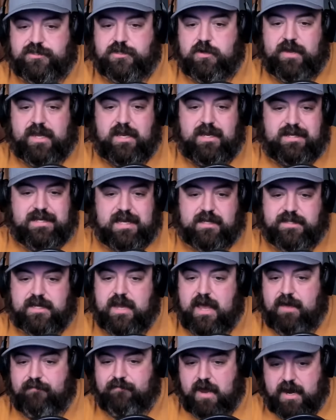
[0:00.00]
So he doesn't
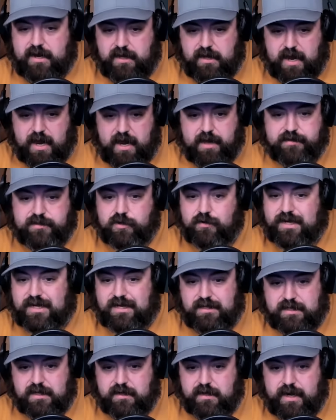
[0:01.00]
have any answer. He
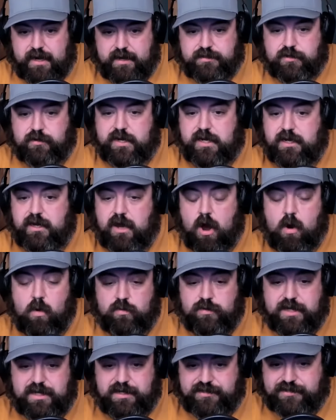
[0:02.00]
didn't answer. He
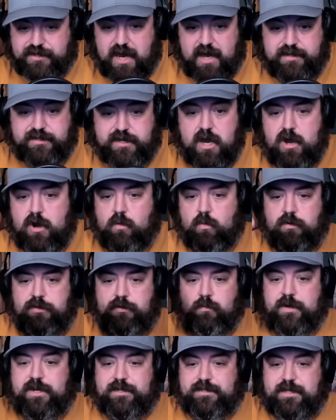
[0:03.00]
only says, well,
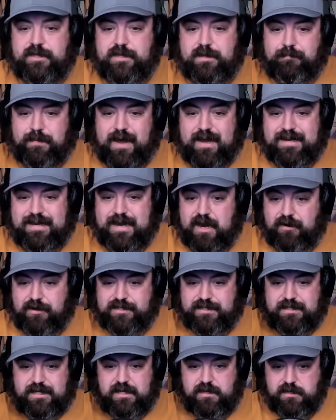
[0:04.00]
the reason that
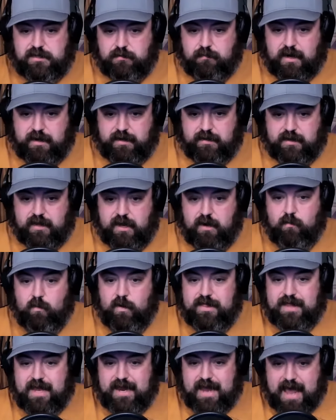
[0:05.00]
Biden-Harris didn't do anything
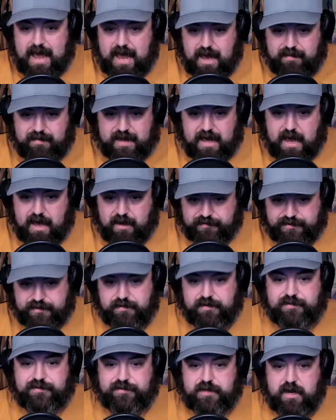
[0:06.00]
when they had the House
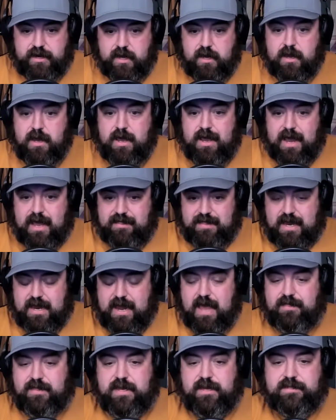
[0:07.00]
and the Senate and they
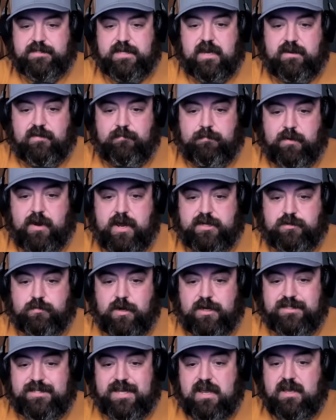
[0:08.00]
had the executive branch
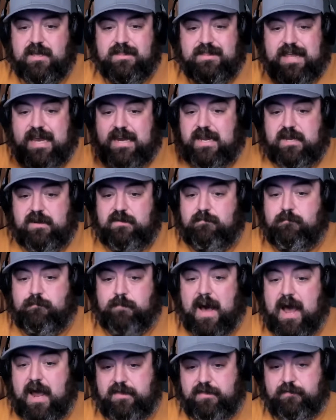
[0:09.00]
was they didn't
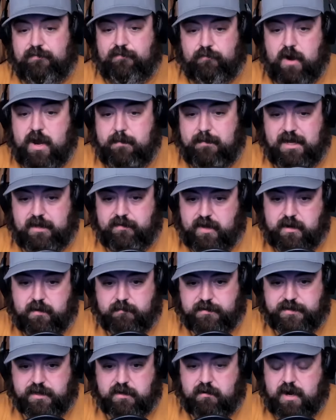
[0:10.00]
buy the framing that it
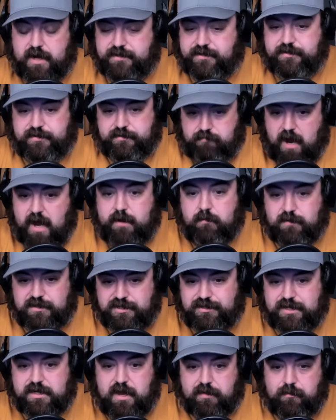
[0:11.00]
was a crisis. Right. Which
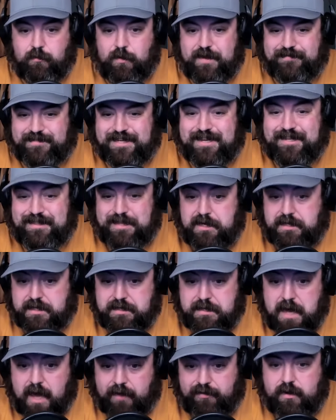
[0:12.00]
is another way of saying they
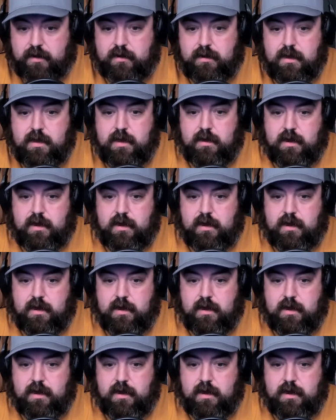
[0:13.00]
did nothing.